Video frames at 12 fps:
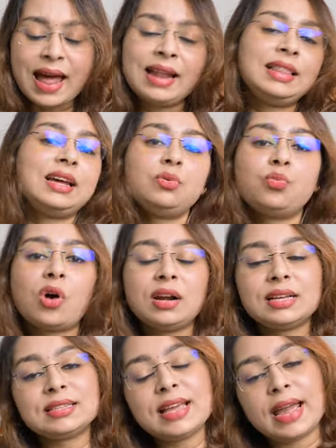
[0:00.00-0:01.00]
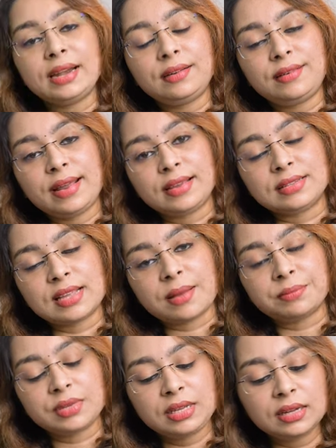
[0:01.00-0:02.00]
And then what is the entry
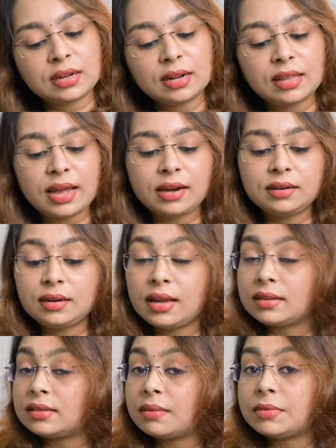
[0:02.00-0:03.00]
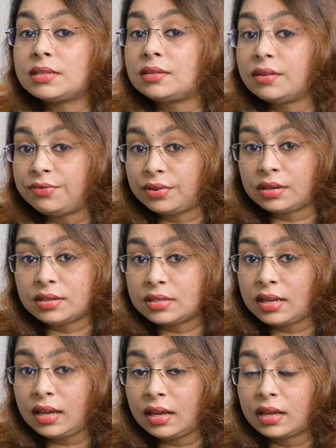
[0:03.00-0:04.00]
exam? Here the entry exam is different.
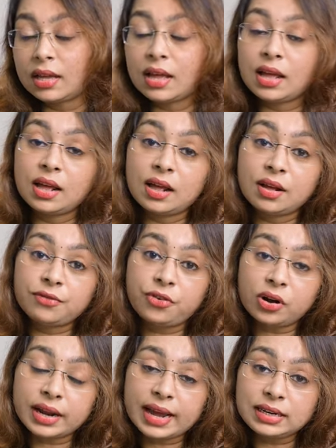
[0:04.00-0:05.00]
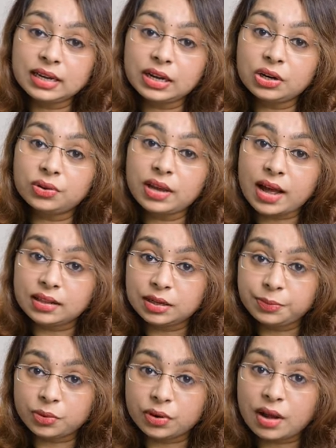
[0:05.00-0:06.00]
See? For getting into the other
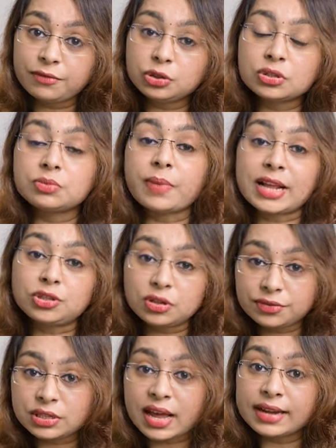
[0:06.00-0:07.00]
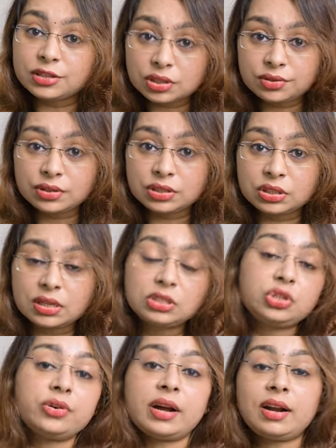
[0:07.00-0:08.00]
program, which was Bachelor of Science in
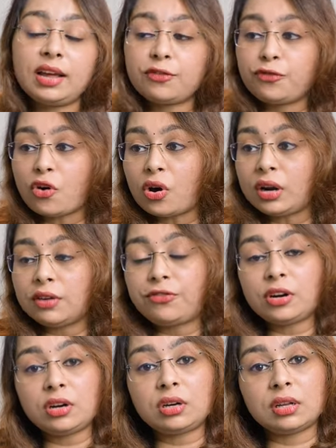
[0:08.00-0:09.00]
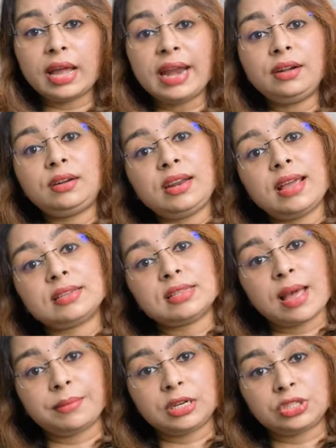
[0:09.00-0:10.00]
Research, you had like four different entry
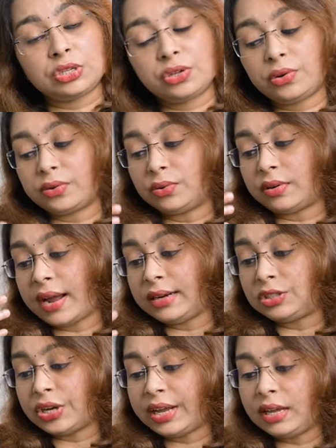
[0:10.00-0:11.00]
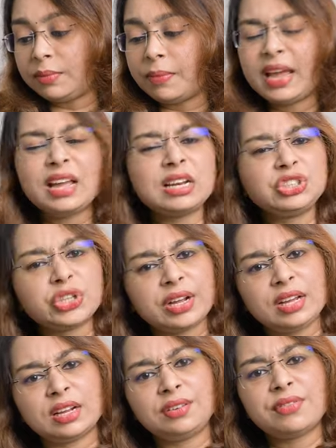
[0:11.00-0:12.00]
examinations. You could write JEE Main,
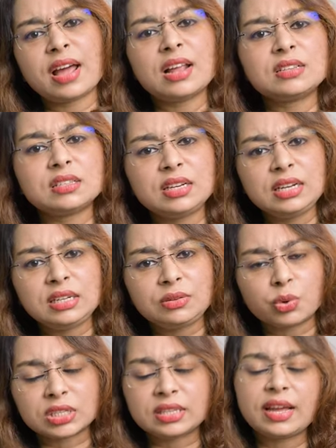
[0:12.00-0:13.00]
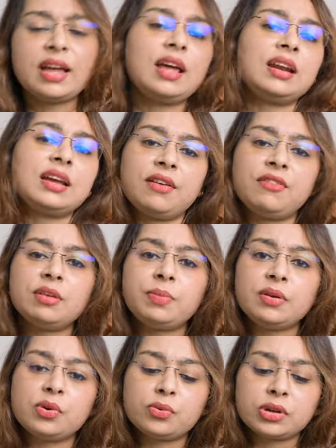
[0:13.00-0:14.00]
JEE Advanced, NEET was there,
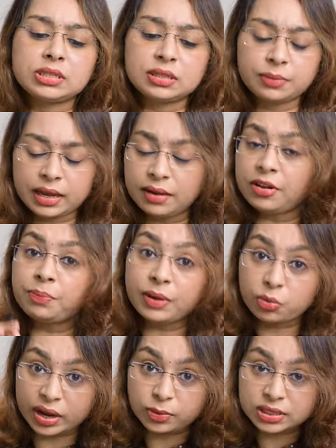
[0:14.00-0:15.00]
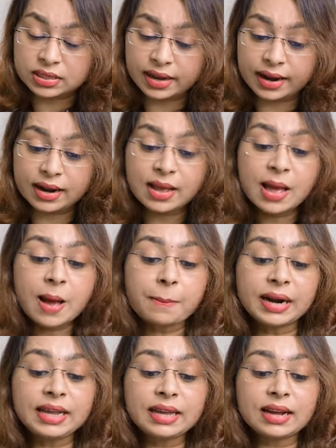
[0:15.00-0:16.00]
KVPY was there.
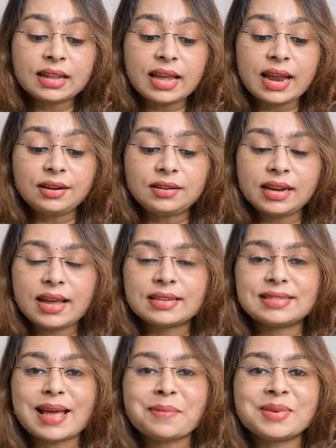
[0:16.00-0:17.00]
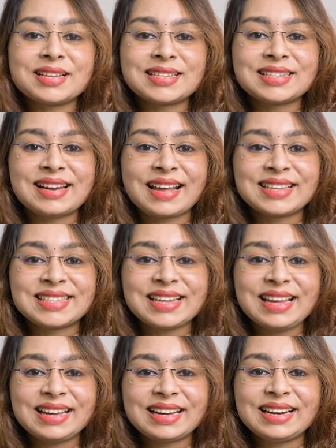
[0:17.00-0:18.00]
But here the entry exam is like,
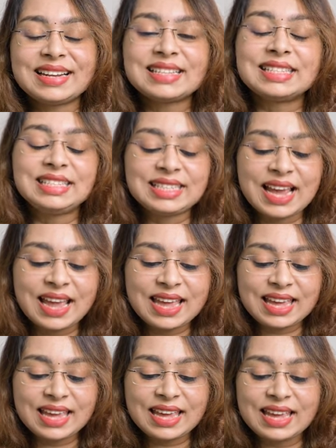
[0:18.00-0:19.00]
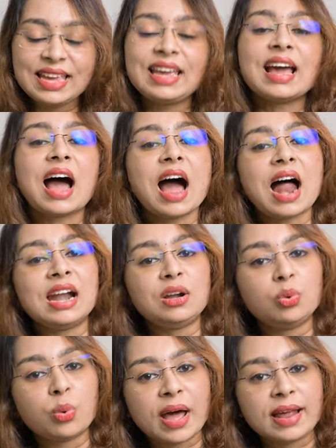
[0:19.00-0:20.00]
see, it is JEE
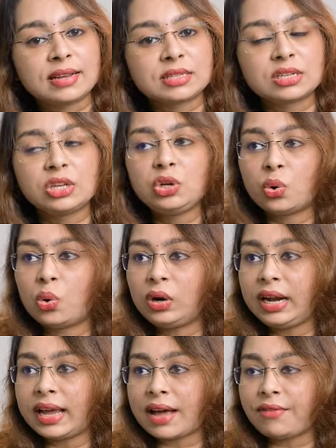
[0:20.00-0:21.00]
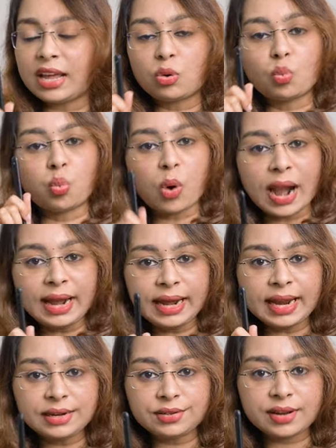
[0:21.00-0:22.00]
Advanced. You only have like one
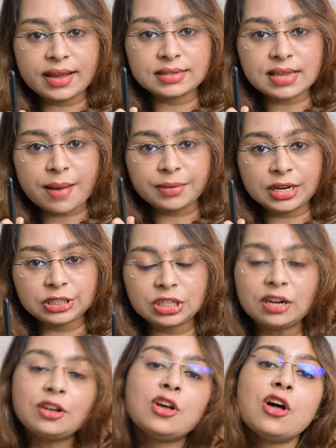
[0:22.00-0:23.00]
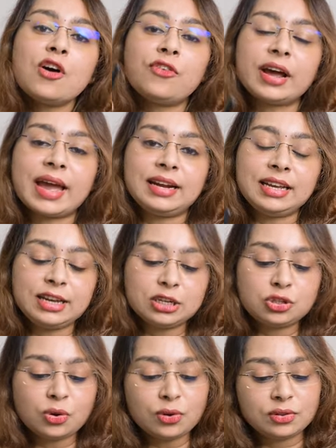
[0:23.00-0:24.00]
entry examination for getting
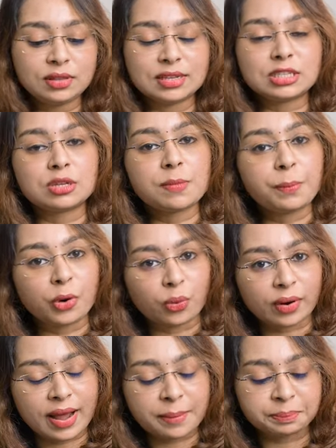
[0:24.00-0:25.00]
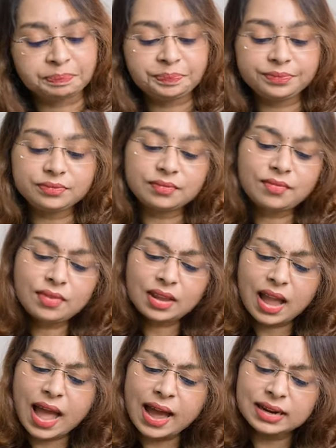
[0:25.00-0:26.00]
into this program.
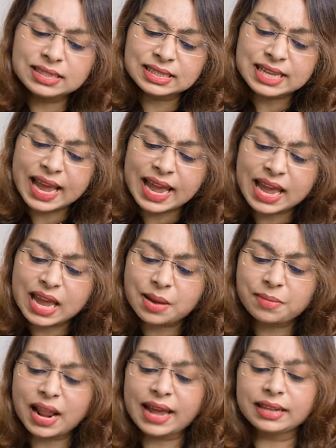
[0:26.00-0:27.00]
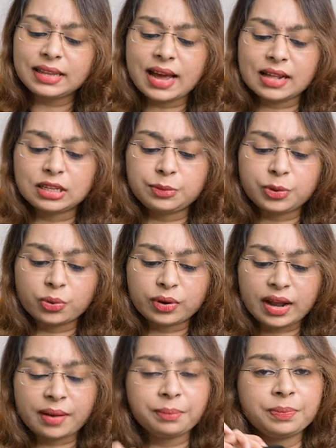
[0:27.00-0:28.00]
And same like the other
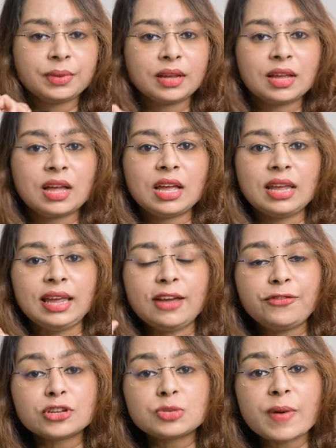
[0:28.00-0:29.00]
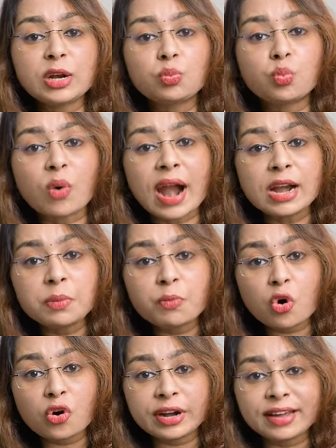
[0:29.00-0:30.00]
program, If you spend one
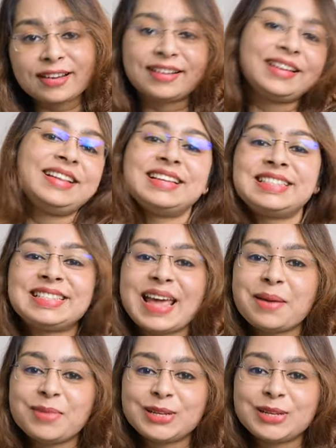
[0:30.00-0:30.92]
more year in the same